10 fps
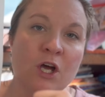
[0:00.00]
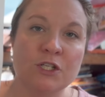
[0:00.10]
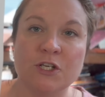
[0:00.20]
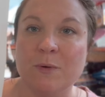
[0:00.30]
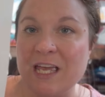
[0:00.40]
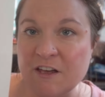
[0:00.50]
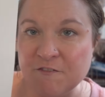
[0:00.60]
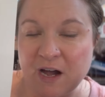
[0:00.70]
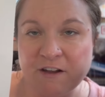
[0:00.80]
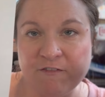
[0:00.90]
So if
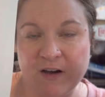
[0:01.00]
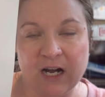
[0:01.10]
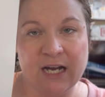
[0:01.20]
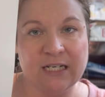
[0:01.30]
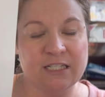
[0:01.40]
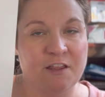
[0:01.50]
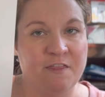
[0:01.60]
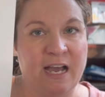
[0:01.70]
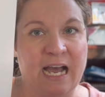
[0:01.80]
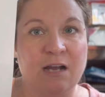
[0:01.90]
I find
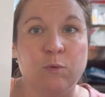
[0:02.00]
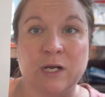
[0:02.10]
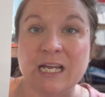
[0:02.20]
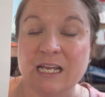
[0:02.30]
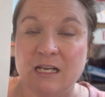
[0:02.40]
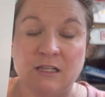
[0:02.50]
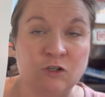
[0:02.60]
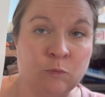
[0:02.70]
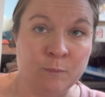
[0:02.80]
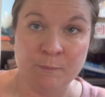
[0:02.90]
that we're getting a
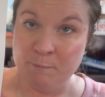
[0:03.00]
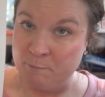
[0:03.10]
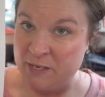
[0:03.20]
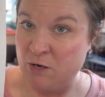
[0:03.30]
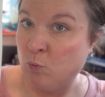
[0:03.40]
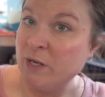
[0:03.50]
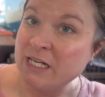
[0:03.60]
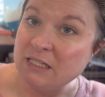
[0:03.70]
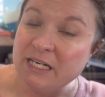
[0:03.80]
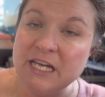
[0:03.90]
little bit
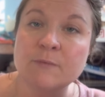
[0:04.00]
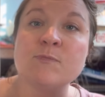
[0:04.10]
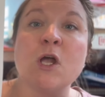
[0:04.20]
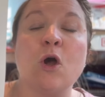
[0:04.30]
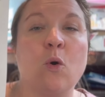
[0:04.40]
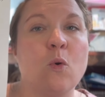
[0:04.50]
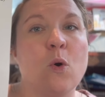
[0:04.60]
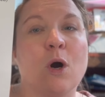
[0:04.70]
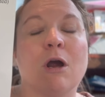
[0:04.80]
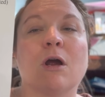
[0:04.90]
wiggly
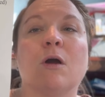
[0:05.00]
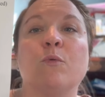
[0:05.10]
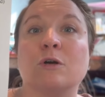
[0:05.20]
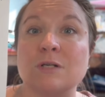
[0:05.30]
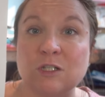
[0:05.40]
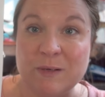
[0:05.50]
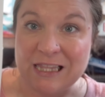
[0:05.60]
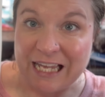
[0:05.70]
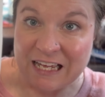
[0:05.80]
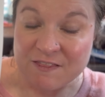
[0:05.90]
or we're a little bit
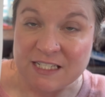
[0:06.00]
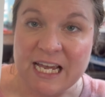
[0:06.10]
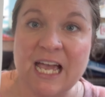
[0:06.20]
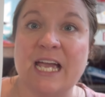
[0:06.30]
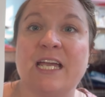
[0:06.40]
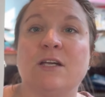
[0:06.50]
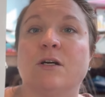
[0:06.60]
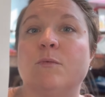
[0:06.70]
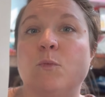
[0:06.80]
late in the day,